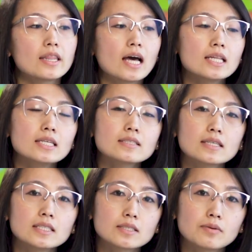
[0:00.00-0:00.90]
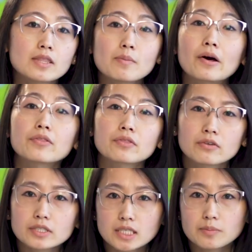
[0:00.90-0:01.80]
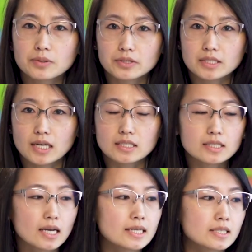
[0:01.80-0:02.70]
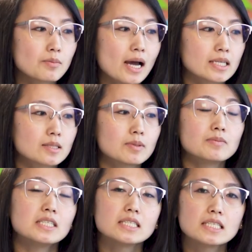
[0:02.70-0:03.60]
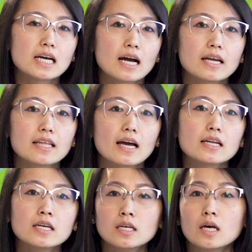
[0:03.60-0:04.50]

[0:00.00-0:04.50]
that leaves us with about 13% as the maximum DTI that